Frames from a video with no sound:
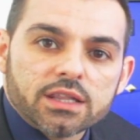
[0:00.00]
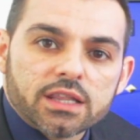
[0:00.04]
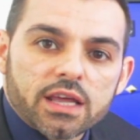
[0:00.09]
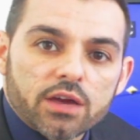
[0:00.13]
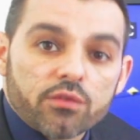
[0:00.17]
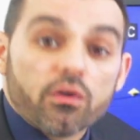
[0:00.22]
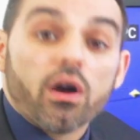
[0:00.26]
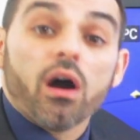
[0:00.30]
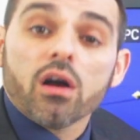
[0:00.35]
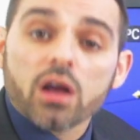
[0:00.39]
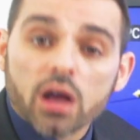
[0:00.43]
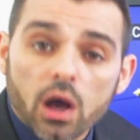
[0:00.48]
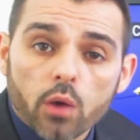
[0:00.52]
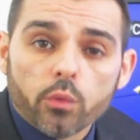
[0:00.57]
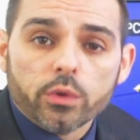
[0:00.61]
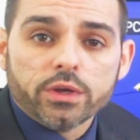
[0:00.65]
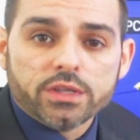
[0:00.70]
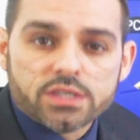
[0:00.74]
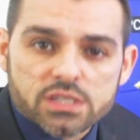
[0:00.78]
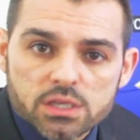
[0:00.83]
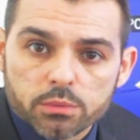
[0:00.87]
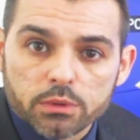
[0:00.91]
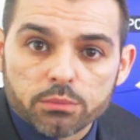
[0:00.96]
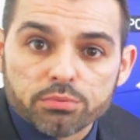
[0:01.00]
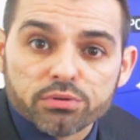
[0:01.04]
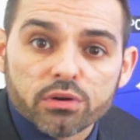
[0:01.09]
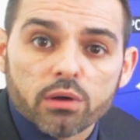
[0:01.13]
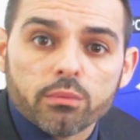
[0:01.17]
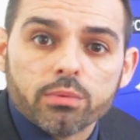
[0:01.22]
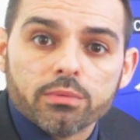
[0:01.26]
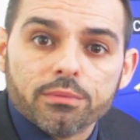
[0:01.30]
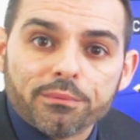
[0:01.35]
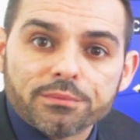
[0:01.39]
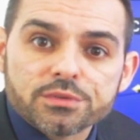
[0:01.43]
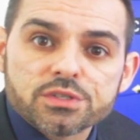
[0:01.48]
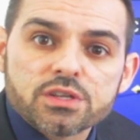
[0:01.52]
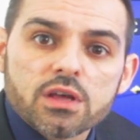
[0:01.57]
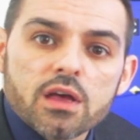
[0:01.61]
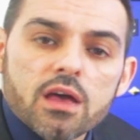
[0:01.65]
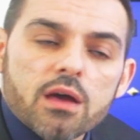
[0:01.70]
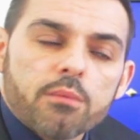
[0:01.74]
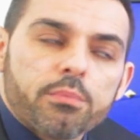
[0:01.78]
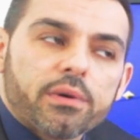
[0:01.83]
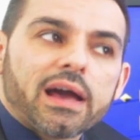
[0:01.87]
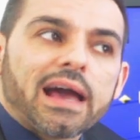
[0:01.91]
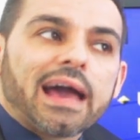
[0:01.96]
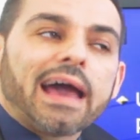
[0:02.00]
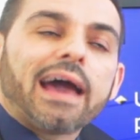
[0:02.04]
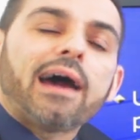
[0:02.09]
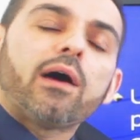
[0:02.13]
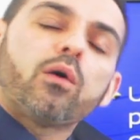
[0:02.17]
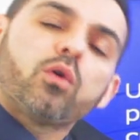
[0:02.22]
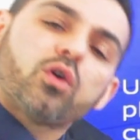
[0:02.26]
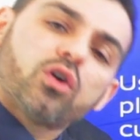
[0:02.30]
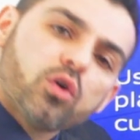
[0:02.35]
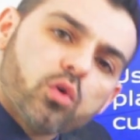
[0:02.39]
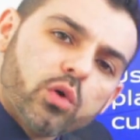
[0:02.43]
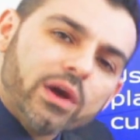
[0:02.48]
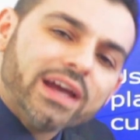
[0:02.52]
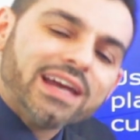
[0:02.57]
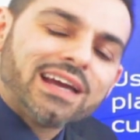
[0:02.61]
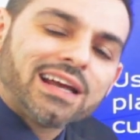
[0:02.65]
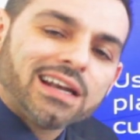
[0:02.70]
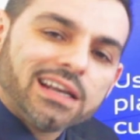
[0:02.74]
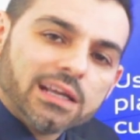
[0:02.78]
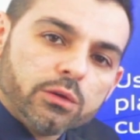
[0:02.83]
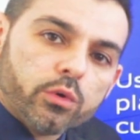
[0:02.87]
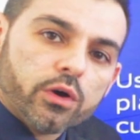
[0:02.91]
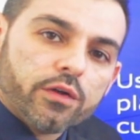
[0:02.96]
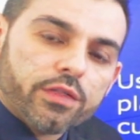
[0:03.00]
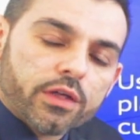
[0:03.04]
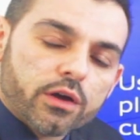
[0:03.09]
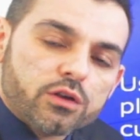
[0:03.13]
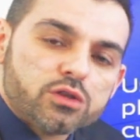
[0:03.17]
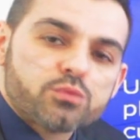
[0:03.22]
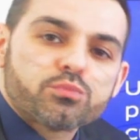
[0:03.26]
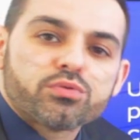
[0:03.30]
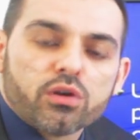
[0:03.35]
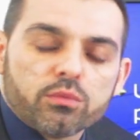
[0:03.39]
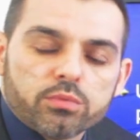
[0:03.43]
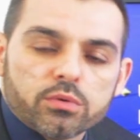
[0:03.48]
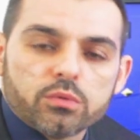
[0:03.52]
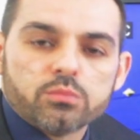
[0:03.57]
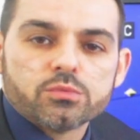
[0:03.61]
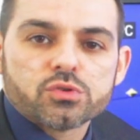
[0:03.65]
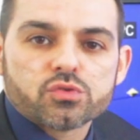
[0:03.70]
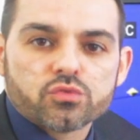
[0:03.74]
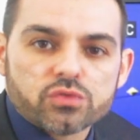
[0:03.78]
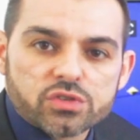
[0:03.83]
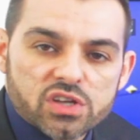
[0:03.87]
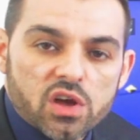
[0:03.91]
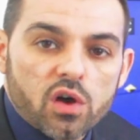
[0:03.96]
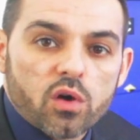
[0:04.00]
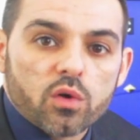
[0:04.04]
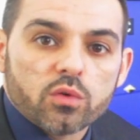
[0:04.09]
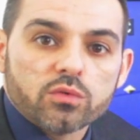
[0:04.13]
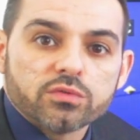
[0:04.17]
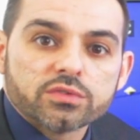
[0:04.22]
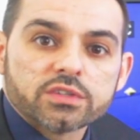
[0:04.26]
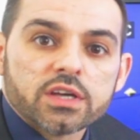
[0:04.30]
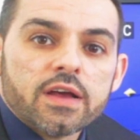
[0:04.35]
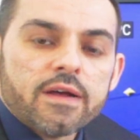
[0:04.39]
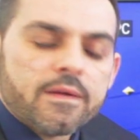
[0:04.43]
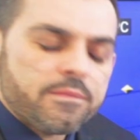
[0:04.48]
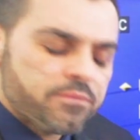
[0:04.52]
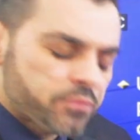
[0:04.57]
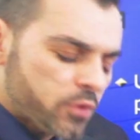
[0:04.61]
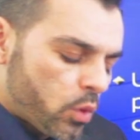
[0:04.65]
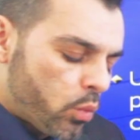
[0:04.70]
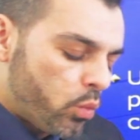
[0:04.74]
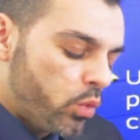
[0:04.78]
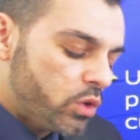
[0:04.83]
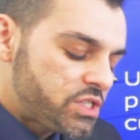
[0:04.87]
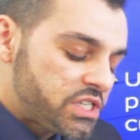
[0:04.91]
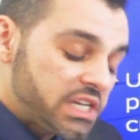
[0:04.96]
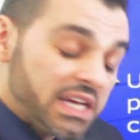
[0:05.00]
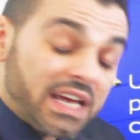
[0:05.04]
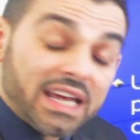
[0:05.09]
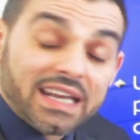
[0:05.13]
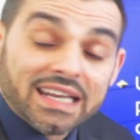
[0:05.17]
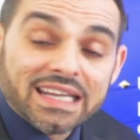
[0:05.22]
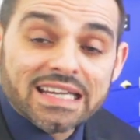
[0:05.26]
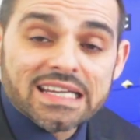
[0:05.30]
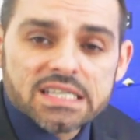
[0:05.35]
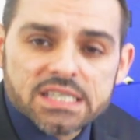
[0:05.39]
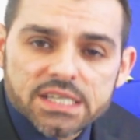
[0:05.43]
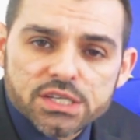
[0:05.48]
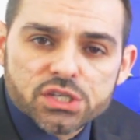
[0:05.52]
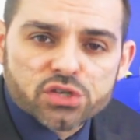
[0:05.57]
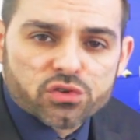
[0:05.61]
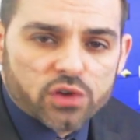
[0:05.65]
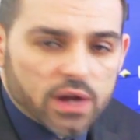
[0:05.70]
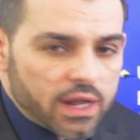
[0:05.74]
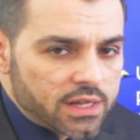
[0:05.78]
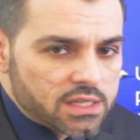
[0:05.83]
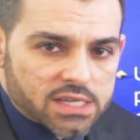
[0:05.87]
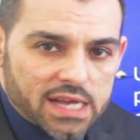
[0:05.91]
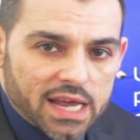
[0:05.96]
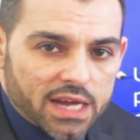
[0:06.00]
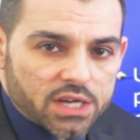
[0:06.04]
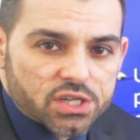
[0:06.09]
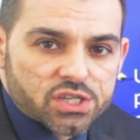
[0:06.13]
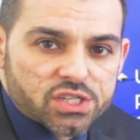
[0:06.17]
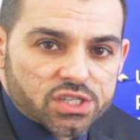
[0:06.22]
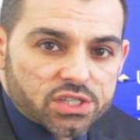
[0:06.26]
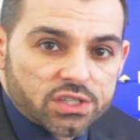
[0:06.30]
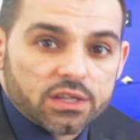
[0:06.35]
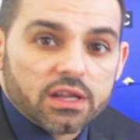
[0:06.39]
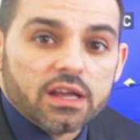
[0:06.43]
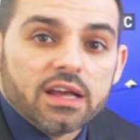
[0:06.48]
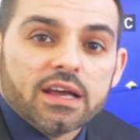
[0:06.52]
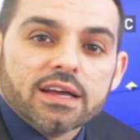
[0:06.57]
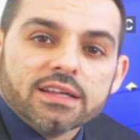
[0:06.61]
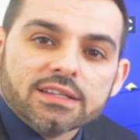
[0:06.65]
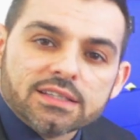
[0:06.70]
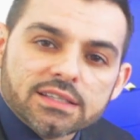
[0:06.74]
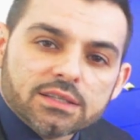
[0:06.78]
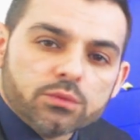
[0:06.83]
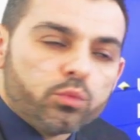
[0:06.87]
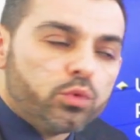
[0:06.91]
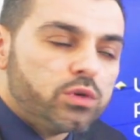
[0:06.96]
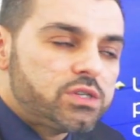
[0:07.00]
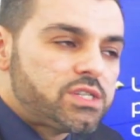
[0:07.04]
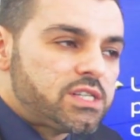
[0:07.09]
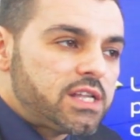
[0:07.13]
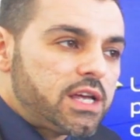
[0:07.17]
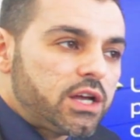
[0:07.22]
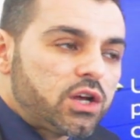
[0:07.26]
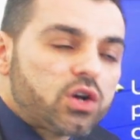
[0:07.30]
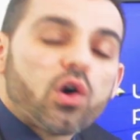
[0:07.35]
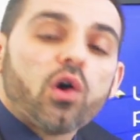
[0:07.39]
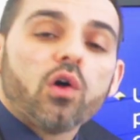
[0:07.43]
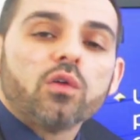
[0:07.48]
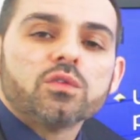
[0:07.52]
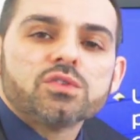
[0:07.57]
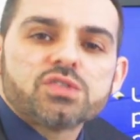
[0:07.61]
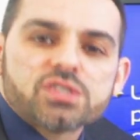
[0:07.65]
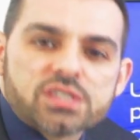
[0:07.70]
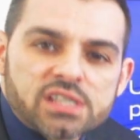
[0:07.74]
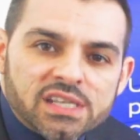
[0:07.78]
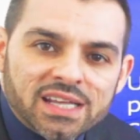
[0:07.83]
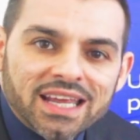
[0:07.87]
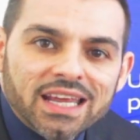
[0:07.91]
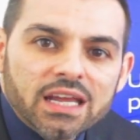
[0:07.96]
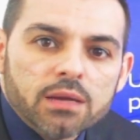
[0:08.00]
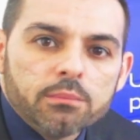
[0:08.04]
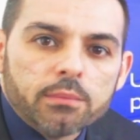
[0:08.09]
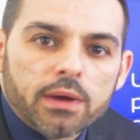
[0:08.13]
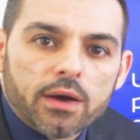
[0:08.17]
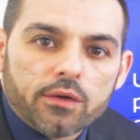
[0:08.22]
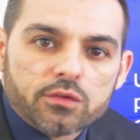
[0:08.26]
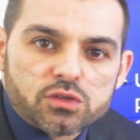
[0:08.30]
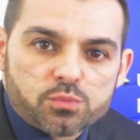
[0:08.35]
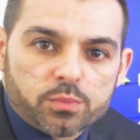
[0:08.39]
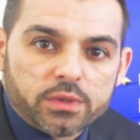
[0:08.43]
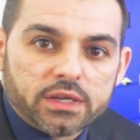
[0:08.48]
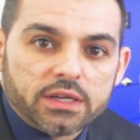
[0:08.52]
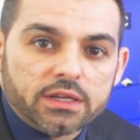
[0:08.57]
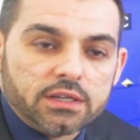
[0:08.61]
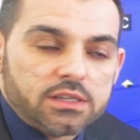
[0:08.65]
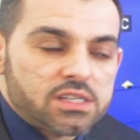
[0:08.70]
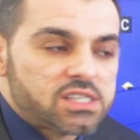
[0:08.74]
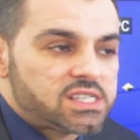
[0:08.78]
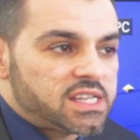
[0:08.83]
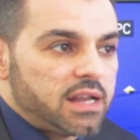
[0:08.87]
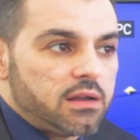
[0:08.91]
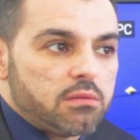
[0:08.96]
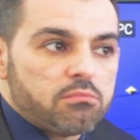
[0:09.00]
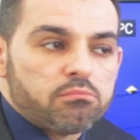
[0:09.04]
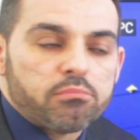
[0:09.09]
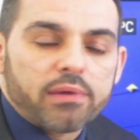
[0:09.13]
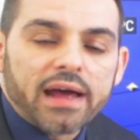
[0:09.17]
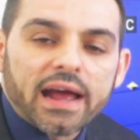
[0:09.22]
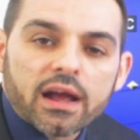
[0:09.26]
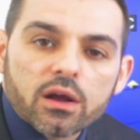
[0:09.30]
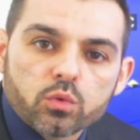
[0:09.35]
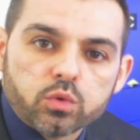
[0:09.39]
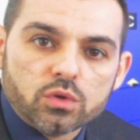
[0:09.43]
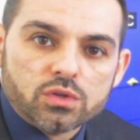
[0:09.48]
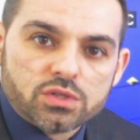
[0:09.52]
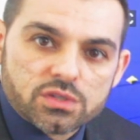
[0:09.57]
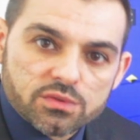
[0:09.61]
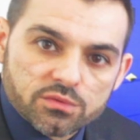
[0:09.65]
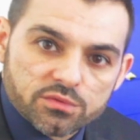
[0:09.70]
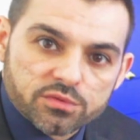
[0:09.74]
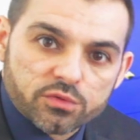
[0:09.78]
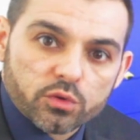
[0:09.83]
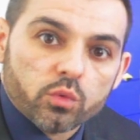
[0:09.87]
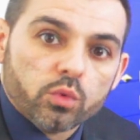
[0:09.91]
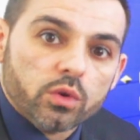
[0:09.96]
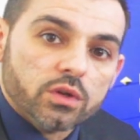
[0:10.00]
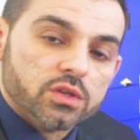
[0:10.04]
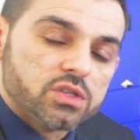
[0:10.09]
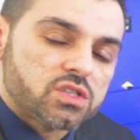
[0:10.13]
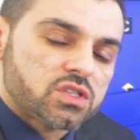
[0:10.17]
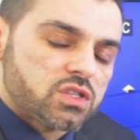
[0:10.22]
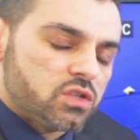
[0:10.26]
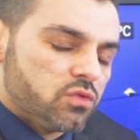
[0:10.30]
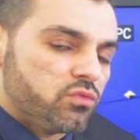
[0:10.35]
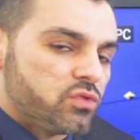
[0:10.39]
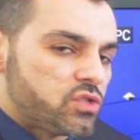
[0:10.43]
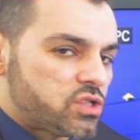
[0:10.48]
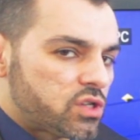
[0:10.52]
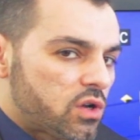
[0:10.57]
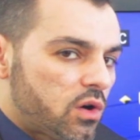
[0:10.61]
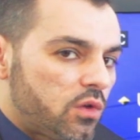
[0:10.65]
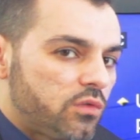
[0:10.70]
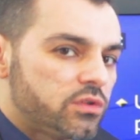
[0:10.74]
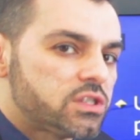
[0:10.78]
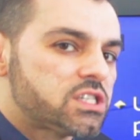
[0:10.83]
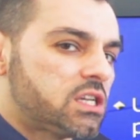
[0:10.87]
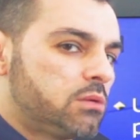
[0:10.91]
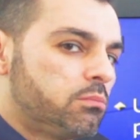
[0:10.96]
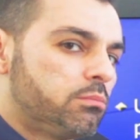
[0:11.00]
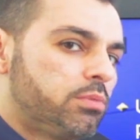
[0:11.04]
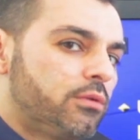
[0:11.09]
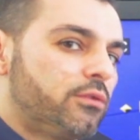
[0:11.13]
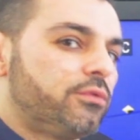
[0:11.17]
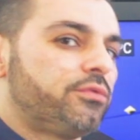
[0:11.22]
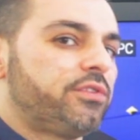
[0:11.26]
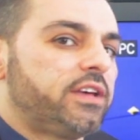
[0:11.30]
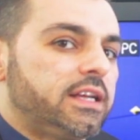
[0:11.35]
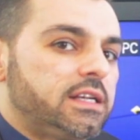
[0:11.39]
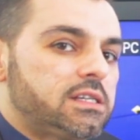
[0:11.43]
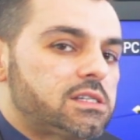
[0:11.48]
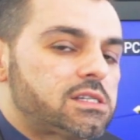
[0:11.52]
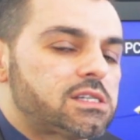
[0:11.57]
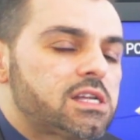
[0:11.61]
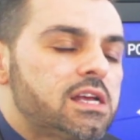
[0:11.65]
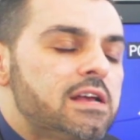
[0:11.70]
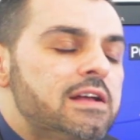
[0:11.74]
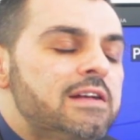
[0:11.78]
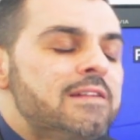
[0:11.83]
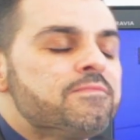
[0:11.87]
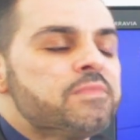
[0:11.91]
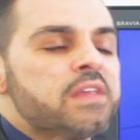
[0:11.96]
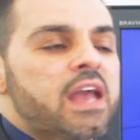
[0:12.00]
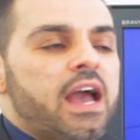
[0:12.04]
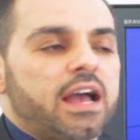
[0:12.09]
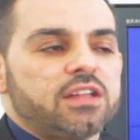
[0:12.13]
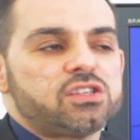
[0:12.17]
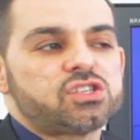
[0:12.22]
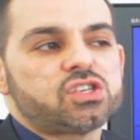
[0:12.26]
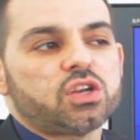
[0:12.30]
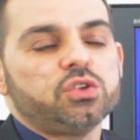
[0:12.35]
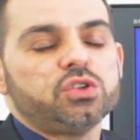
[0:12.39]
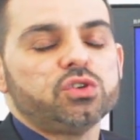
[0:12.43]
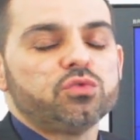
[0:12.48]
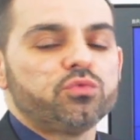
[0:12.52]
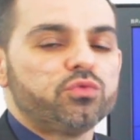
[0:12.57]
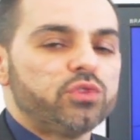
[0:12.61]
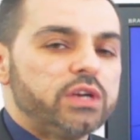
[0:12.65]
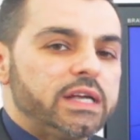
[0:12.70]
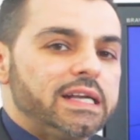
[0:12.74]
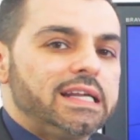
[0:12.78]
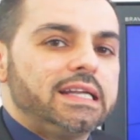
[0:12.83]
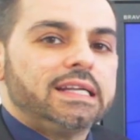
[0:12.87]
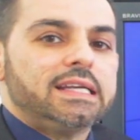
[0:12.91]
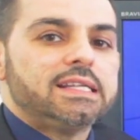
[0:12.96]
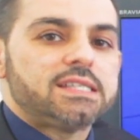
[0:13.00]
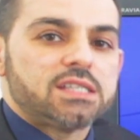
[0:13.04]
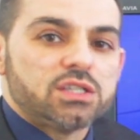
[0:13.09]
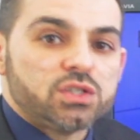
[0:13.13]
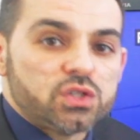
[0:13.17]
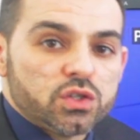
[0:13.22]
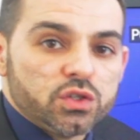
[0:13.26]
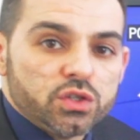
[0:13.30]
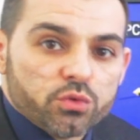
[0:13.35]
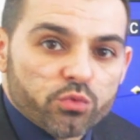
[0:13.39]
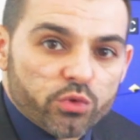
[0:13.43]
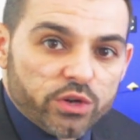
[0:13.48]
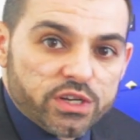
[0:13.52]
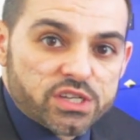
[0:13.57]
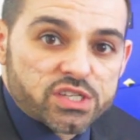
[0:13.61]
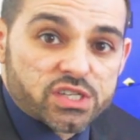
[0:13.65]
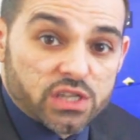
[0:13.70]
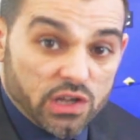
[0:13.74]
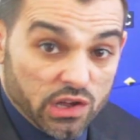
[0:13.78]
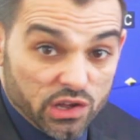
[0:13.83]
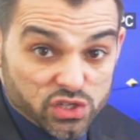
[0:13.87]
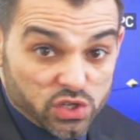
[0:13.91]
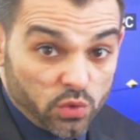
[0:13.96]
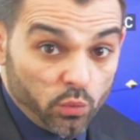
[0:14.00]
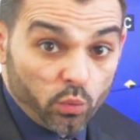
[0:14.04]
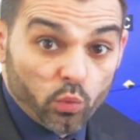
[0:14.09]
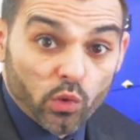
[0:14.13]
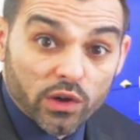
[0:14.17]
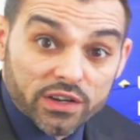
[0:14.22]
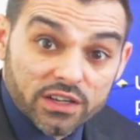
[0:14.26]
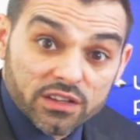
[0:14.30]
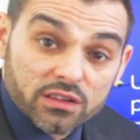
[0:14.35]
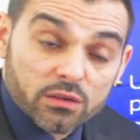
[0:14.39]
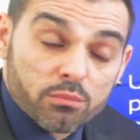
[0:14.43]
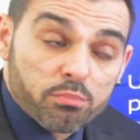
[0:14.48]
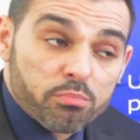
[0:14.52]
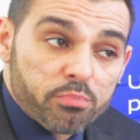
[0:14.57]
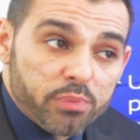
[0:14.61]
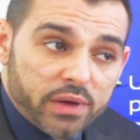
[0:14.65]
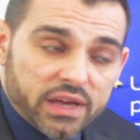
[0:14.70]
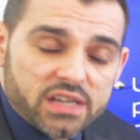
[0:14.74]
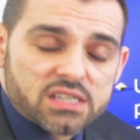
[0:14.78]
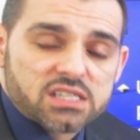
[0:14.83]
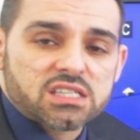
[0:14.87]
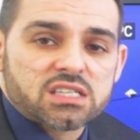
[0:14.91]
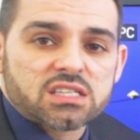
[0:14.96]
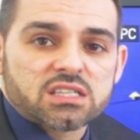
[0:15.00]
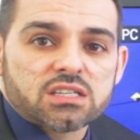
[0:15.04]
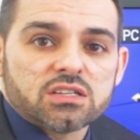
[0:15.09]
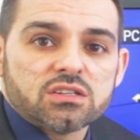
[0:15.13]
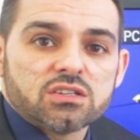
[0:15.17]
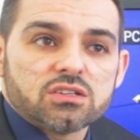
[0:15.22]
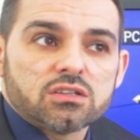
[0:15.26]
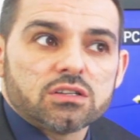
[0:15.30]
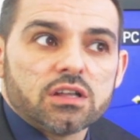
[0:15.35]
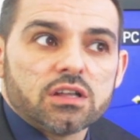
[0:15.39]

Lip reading: there are going to be problems, but how quickly were those problems resolved? Was it an easy transaction? Was there constant emails being sent backwards and forwards to resolve simple things? And so you really need to do your research, and one of the best